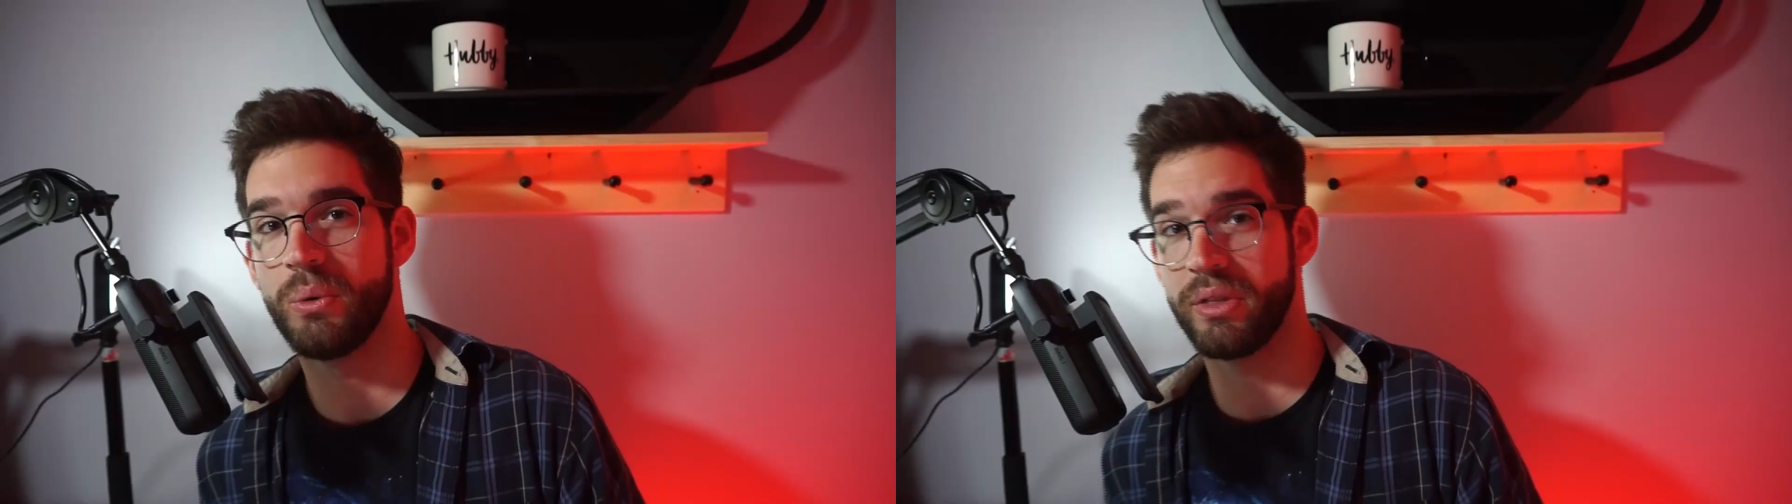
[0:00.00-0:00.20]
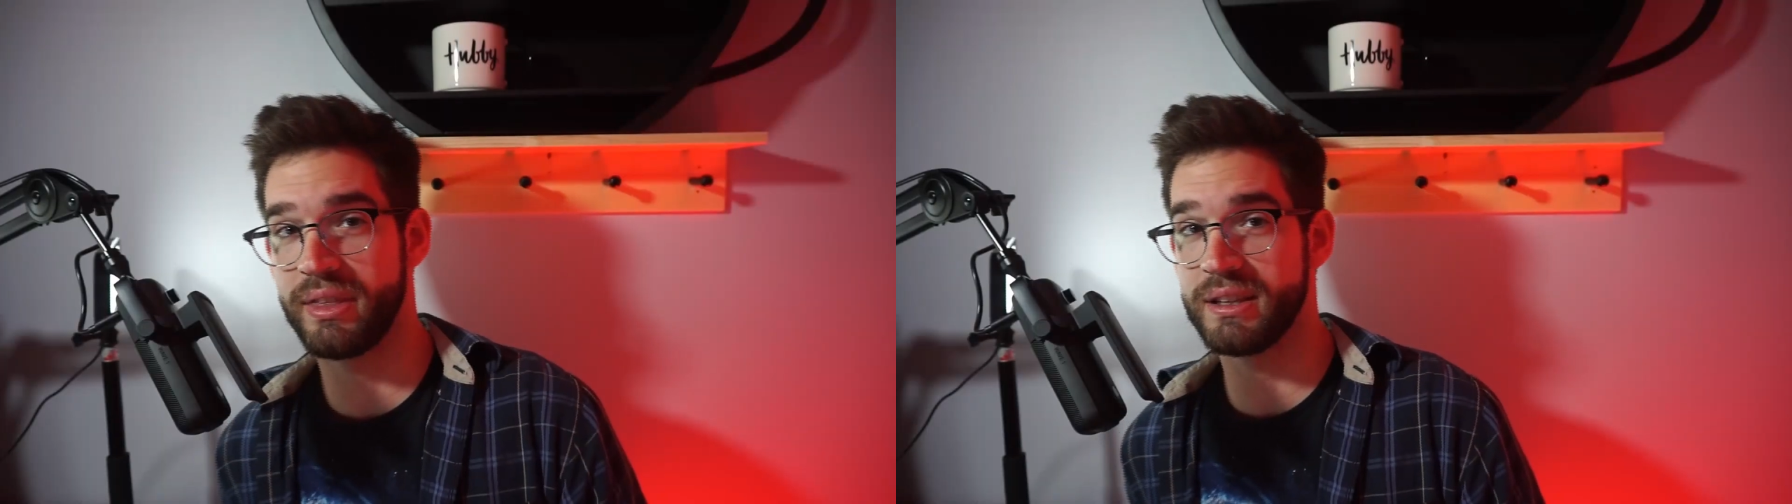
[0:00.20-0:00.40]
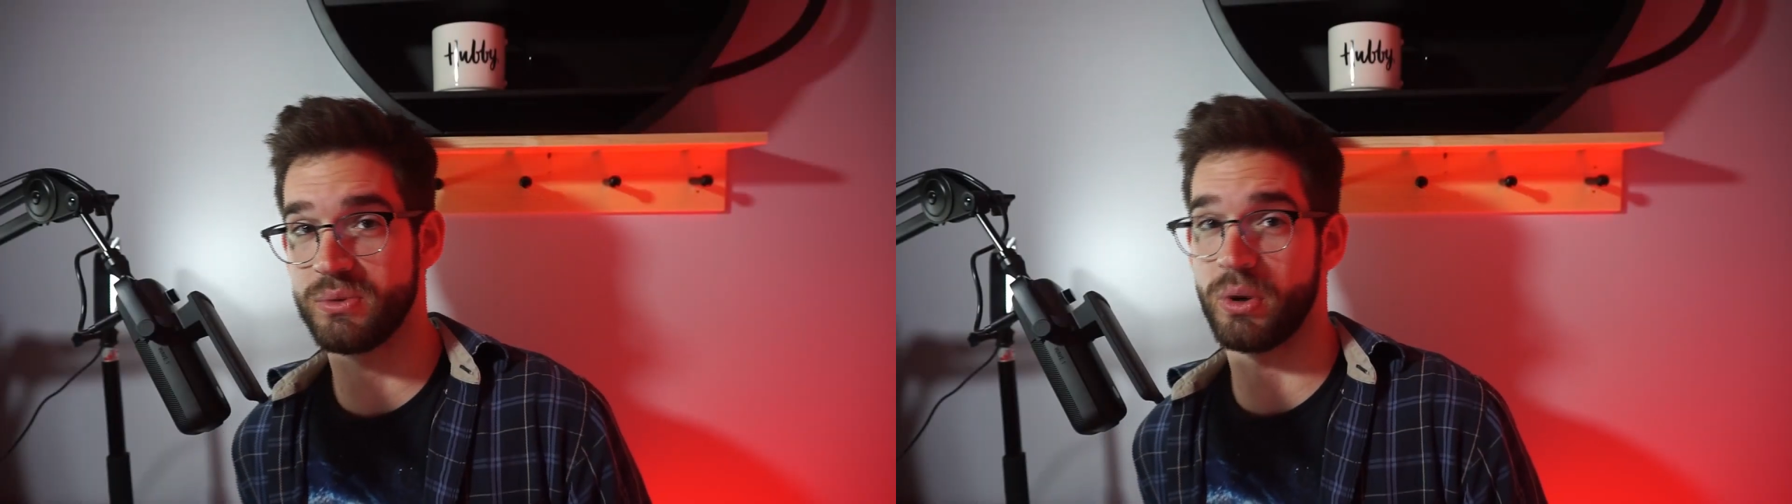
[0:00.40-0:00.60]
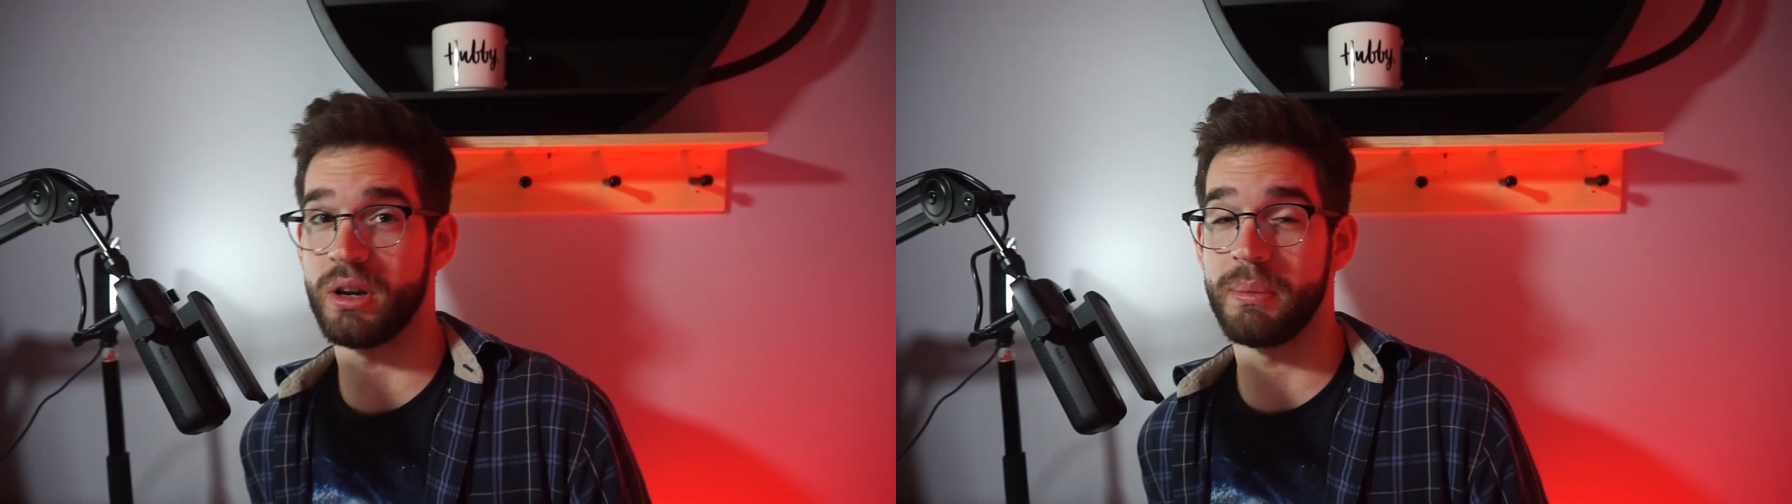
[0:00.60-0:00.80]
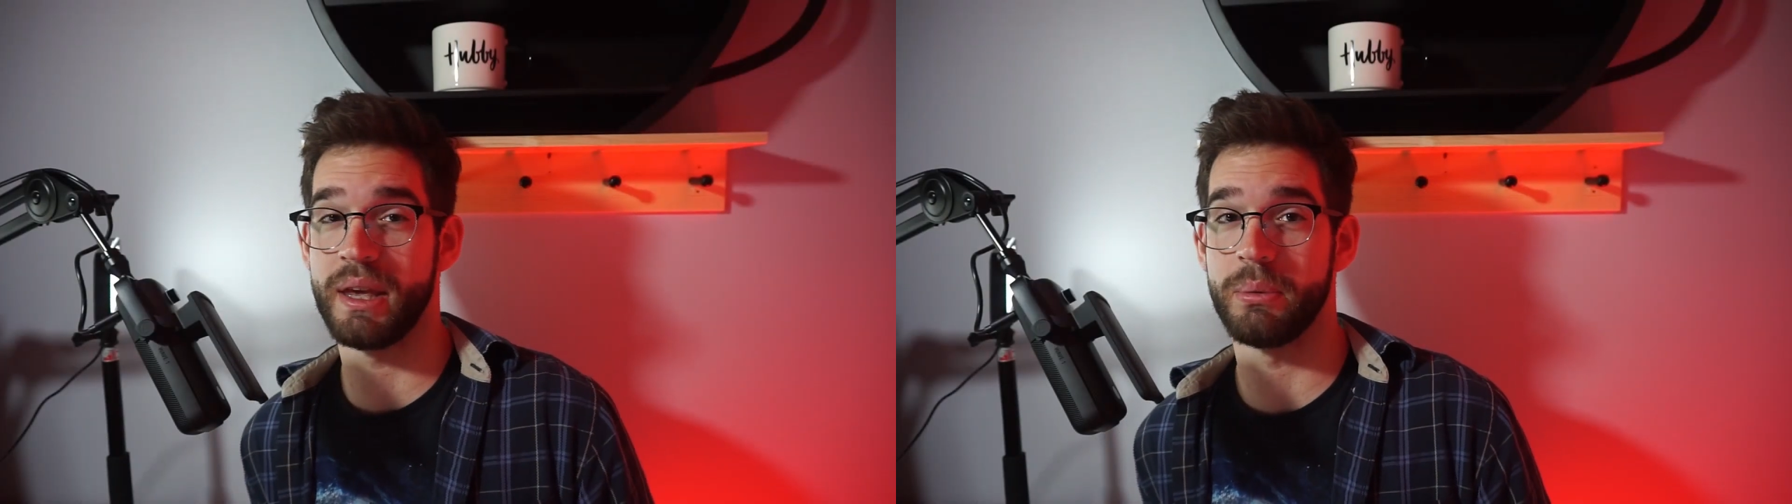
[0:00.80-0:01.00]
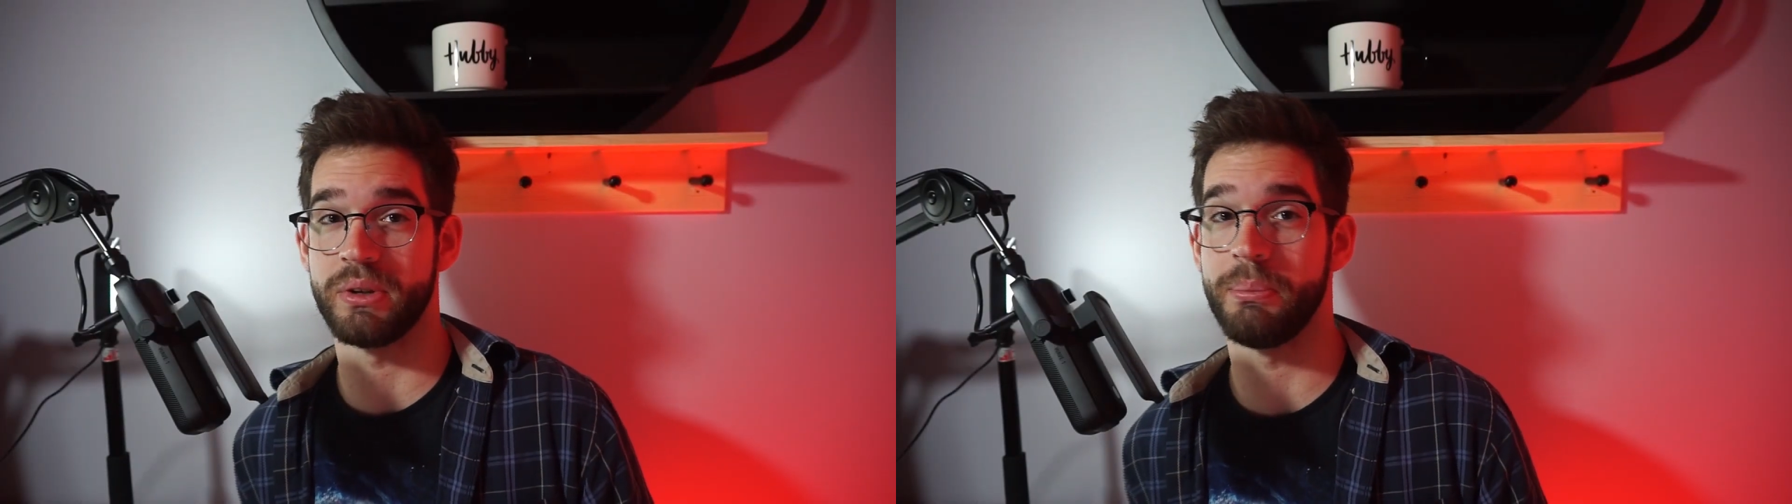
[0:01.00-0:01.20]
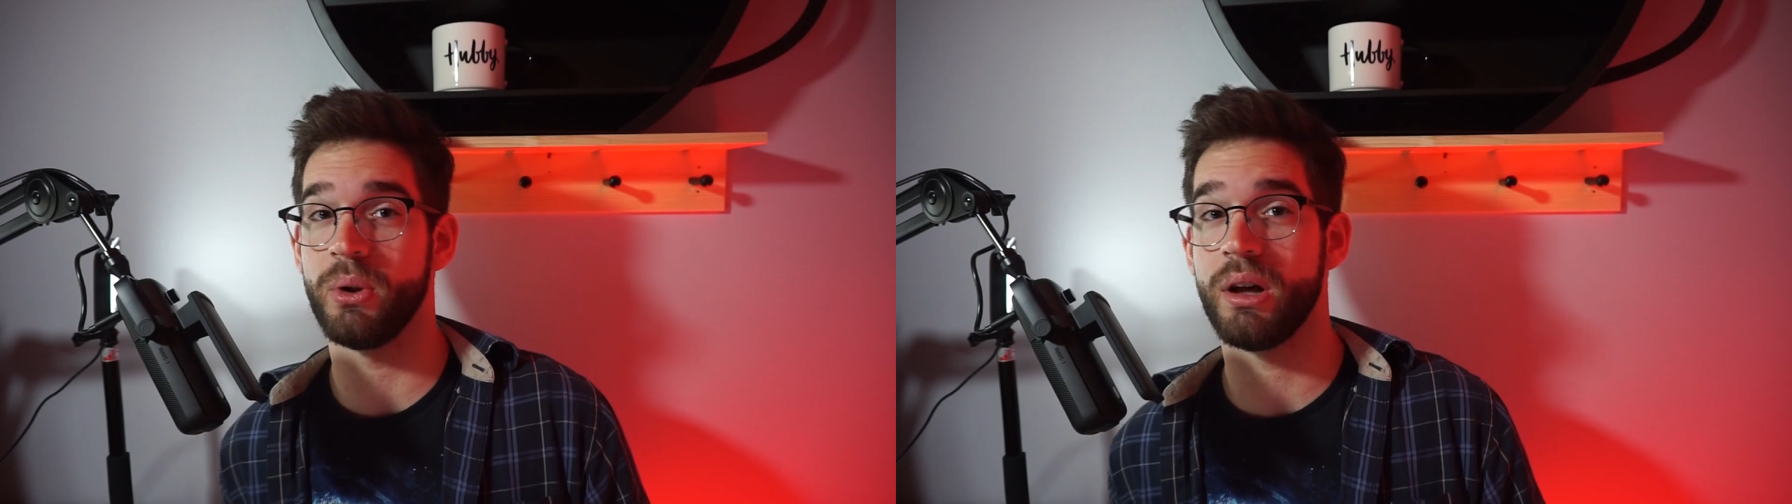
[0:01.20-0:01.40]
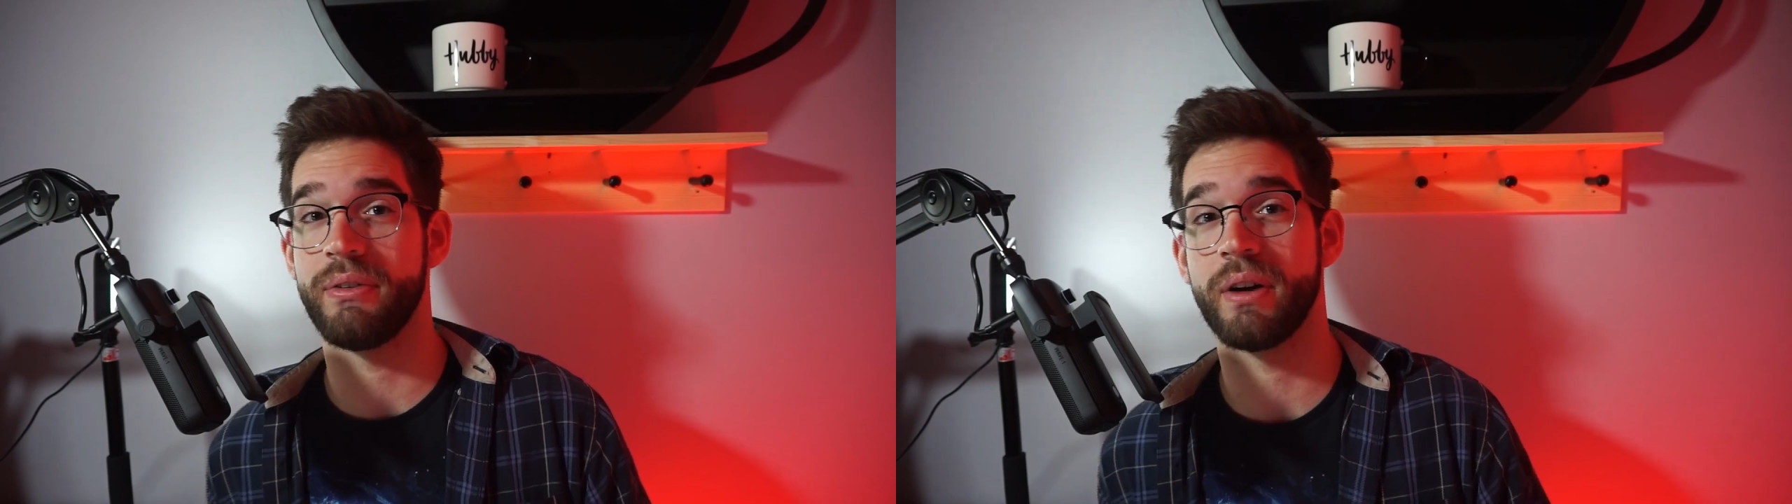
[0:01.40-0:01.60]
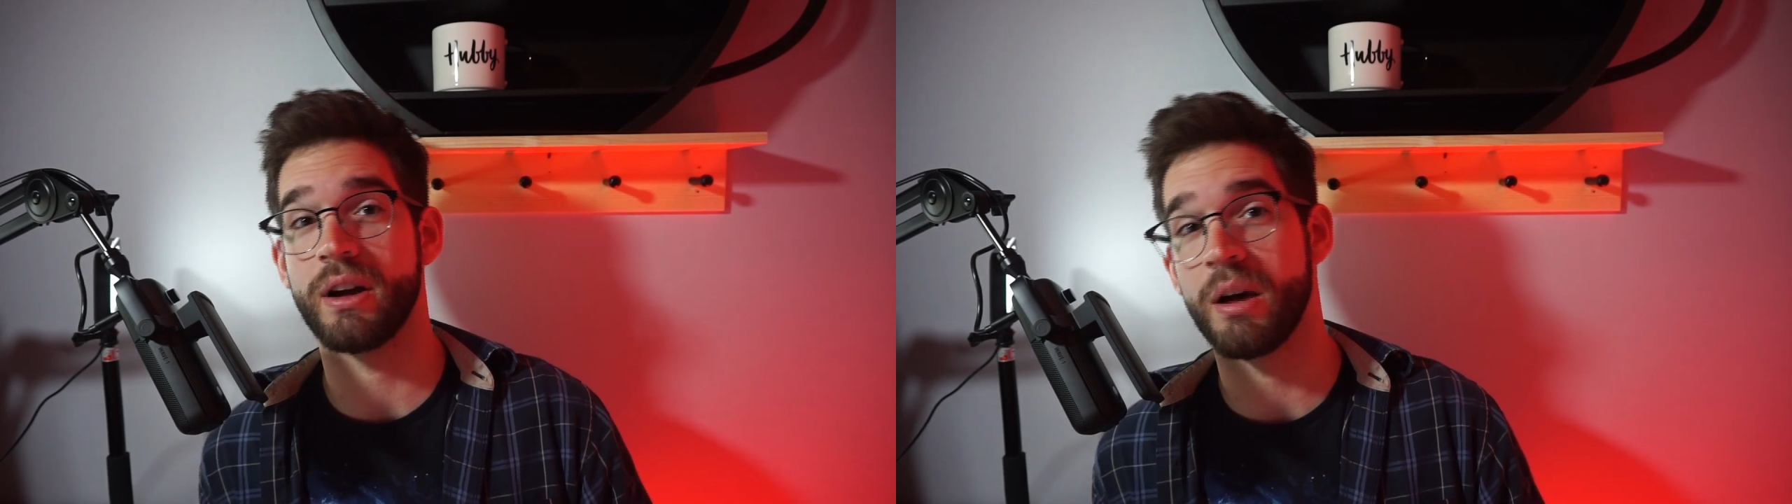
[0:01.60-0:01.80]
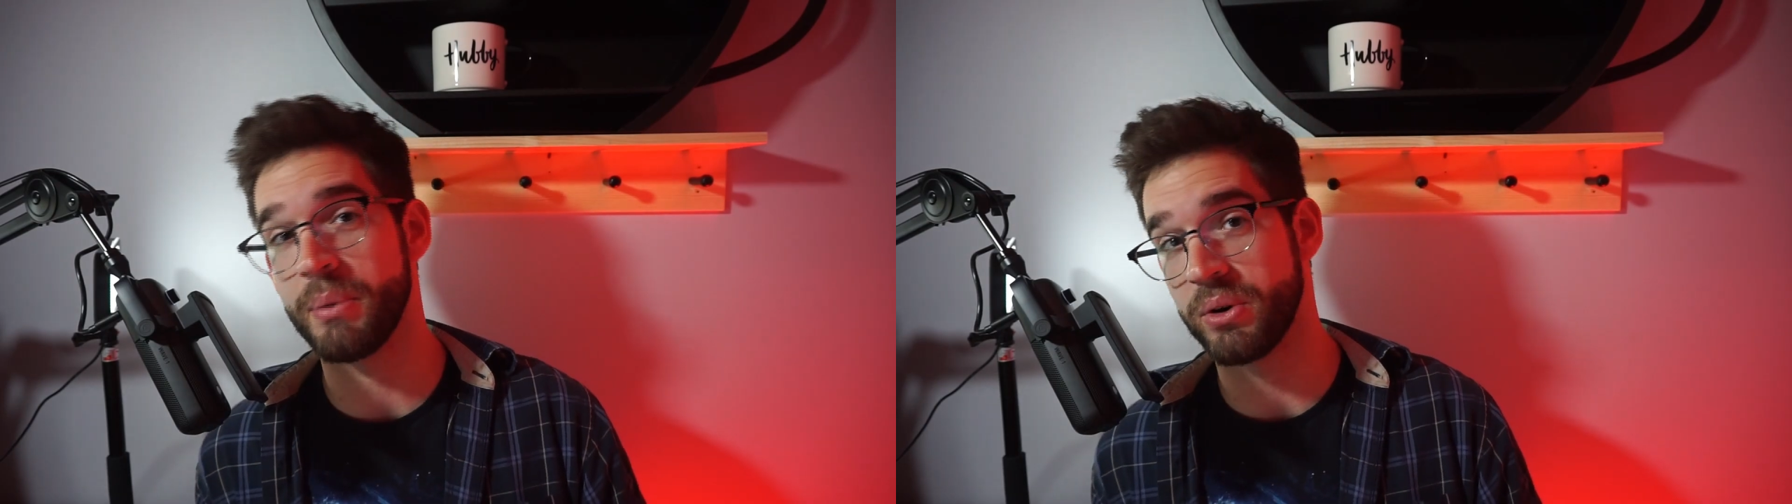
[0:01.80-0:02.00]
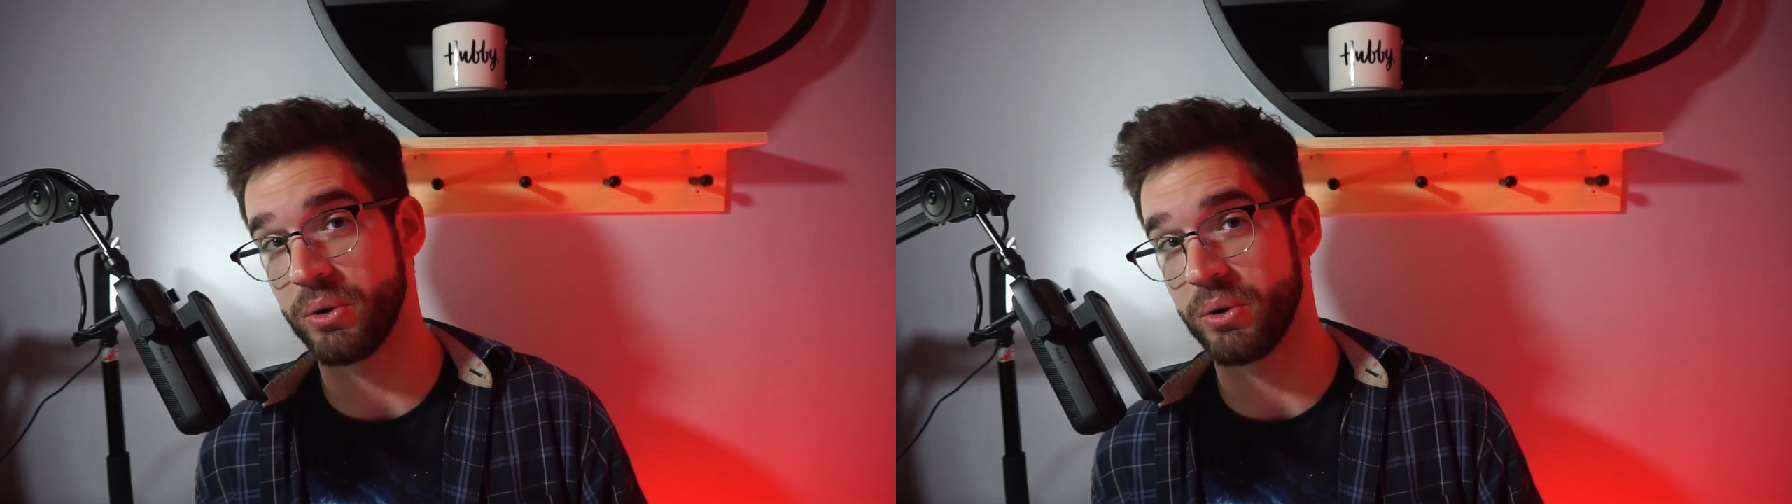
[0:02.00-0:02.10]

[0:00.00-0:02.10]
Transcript: With these, we're going to be able to pull off our combo